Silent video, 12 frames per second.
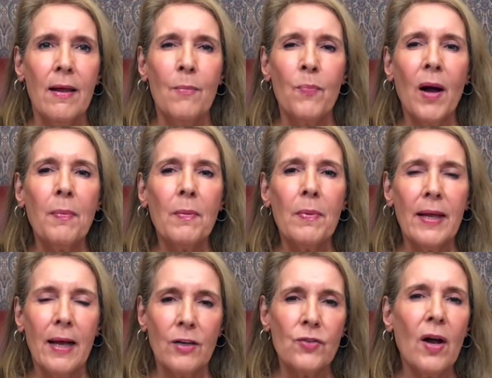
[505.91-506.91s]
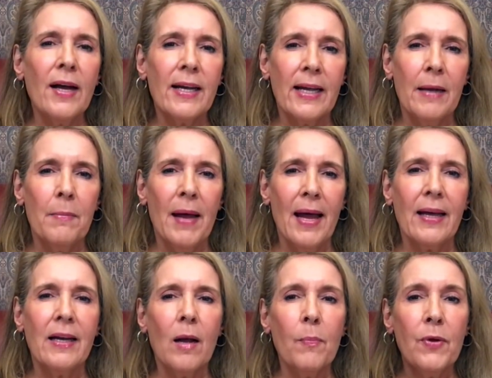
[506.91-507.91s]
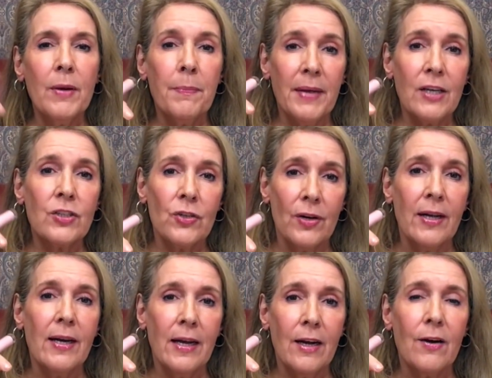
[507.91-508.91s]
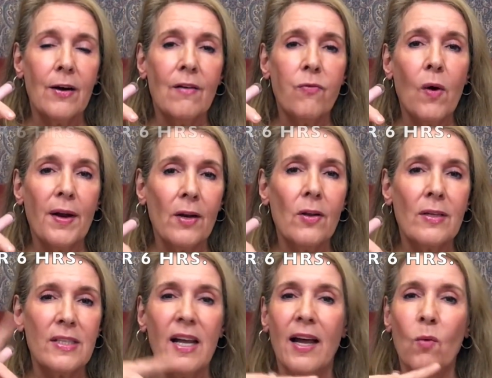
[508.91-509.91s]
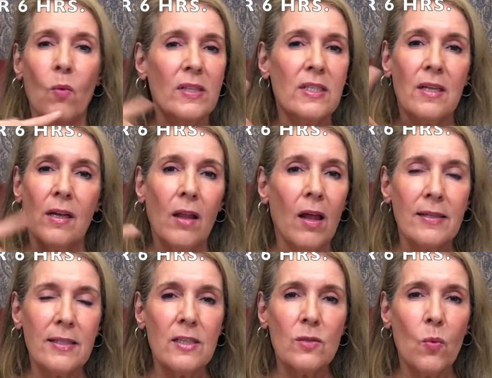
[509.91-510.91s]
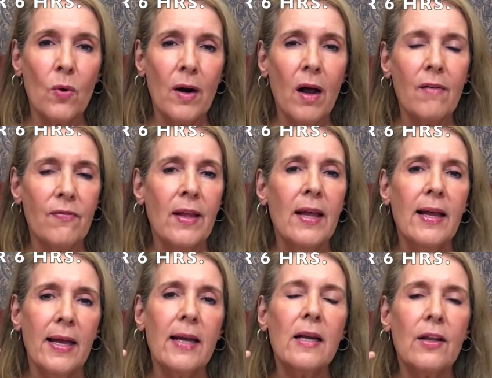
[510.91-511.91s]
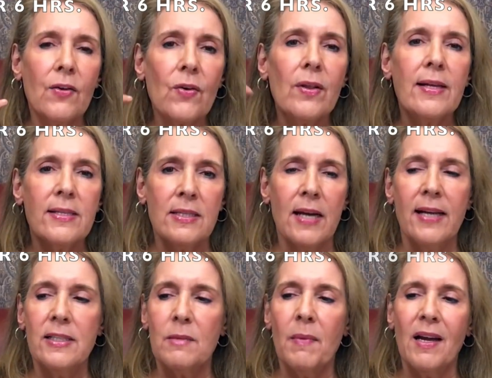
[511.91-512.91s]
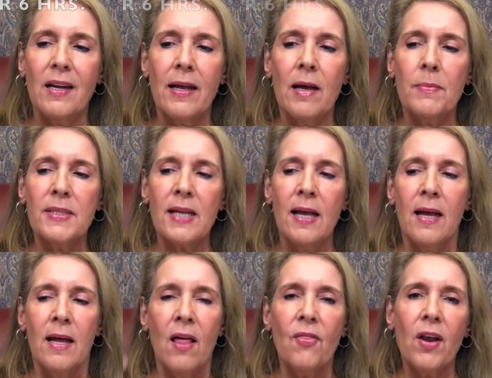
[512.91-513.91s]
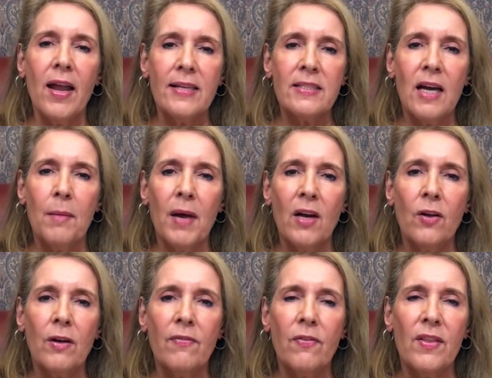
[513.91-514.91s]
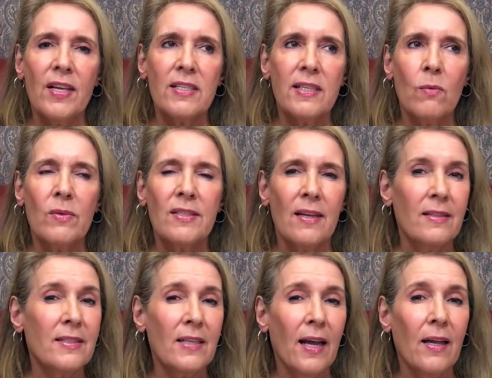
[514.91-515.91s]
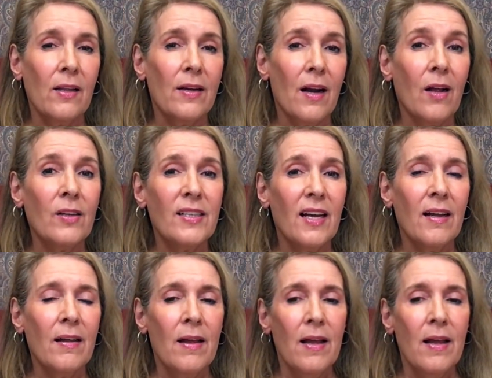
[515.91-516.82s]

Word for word: Probably I'll try to get back, and I'll put a picture in here of what it looks like once the gloss is worn off. It literally stains my lips. The last time I looked for this, it was on sale at Ulta,